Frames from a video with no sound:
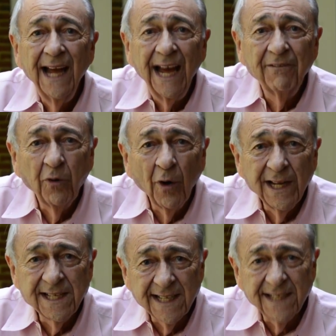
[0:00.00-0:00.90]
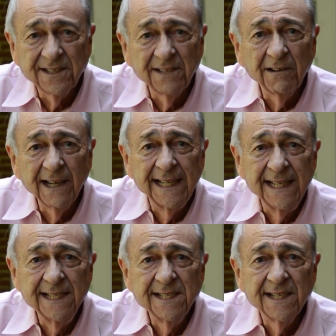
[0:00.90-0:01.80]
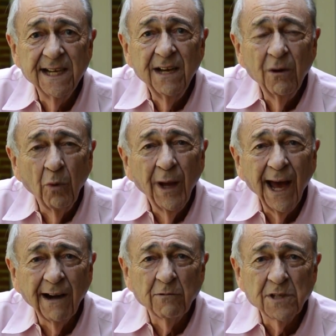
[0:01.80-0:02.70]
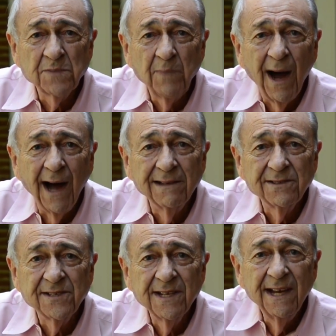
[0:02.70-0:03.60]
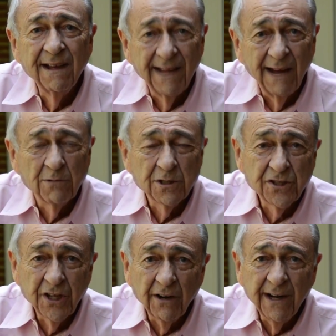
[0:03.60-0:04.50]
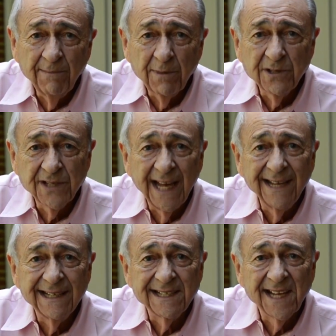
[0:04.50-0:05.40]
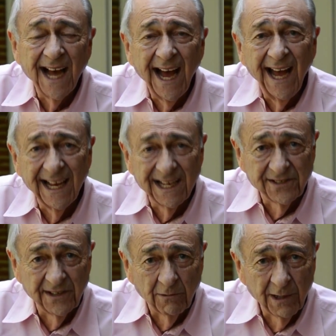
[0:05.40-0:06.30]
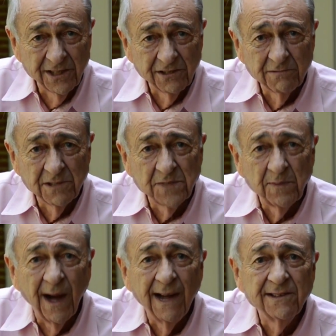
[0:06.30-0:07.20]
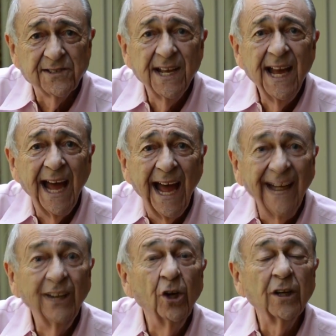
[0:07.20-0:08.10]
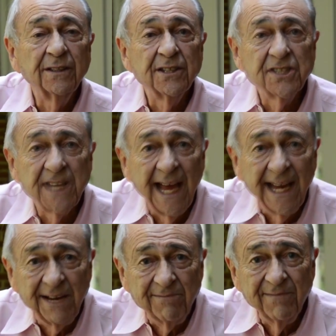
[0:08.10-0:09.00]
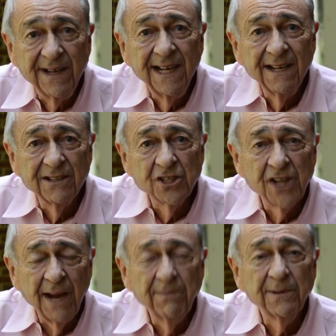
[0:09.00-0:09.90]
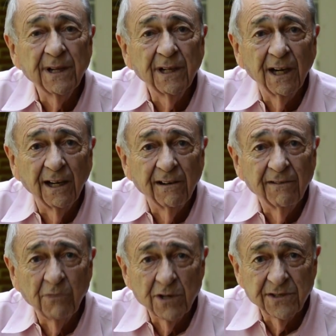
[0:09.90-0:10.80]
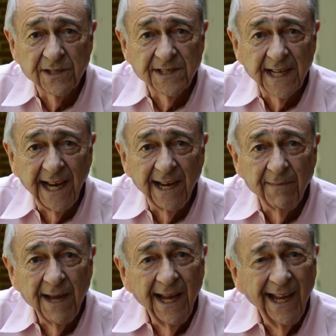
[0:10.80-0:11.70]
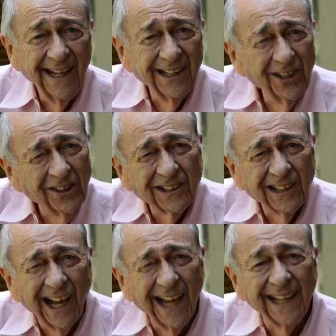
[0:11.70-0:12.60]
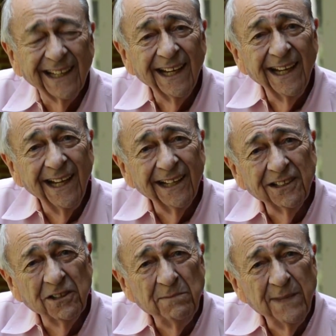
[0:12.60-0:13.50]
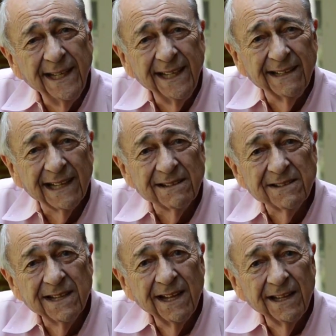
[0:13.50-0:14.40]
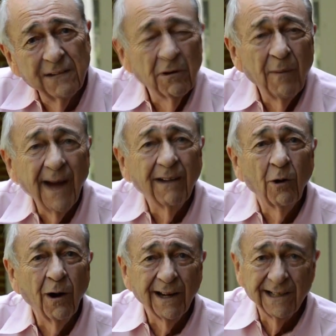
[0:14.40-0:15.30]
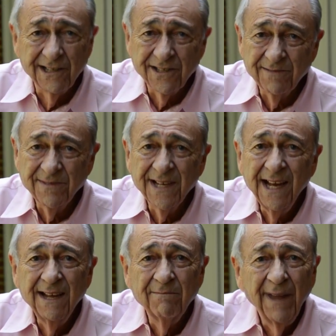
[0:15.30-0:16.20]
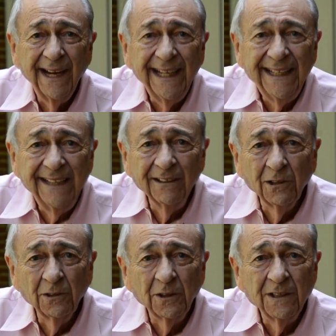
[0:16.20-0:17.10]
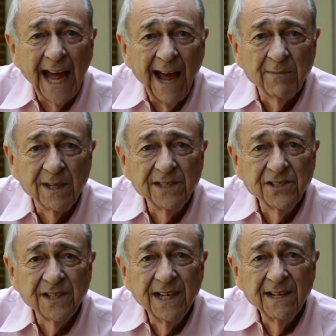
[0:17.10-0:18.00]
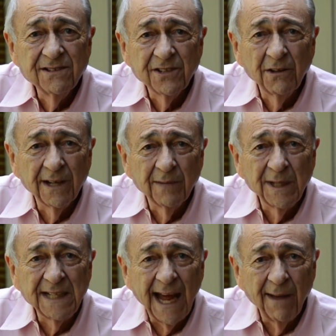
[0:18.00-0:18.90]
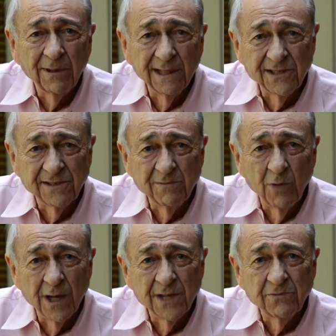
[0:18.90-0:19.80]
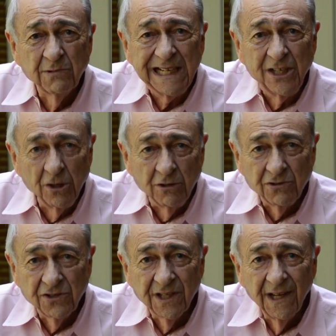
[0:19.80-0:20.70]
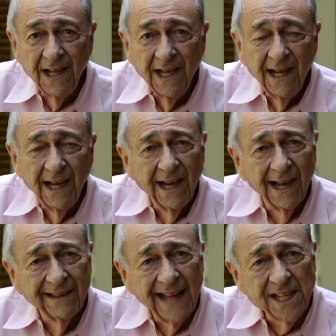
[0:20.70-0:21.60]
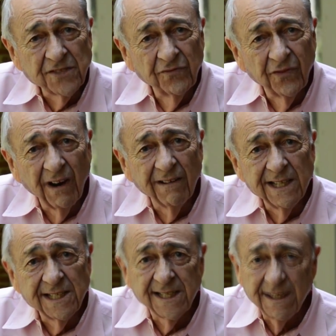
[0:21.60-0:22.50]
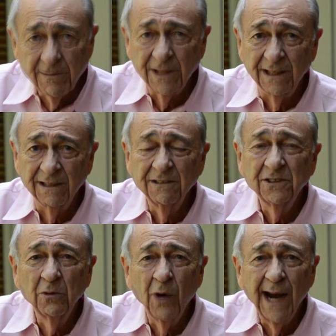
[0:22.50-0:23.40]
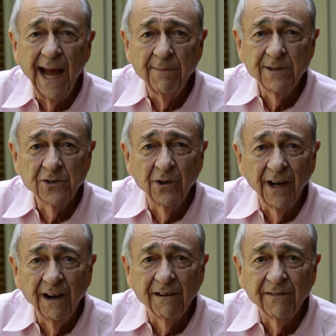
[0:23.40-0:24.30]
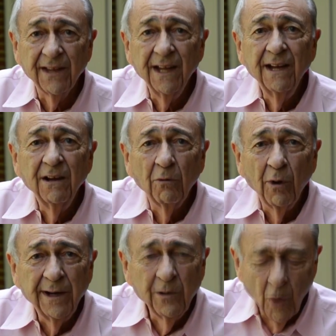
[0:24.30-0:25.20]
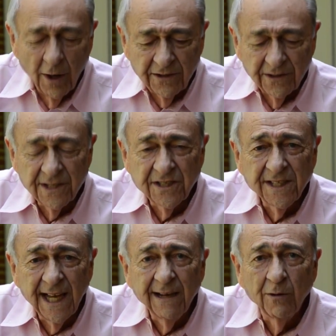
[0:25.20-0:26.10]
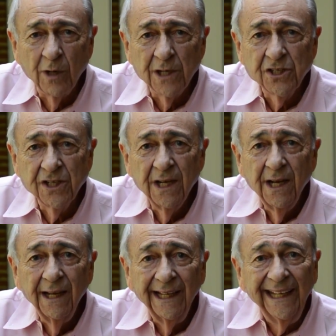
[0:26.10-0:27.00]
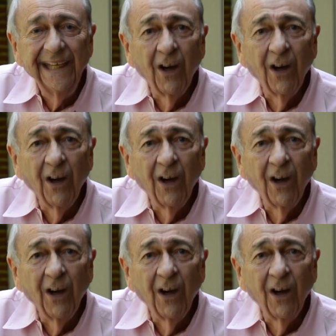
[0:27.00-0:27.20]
At 46 degrees, we got a response that was 30% as high as the original response and looked the same. The shape of the curve was the same. It looked like it could be that there were microorganisms, many killed or damaged, so their metabolism was reduced. And that's very similar to what happens on Earth. When you want to distinguish E.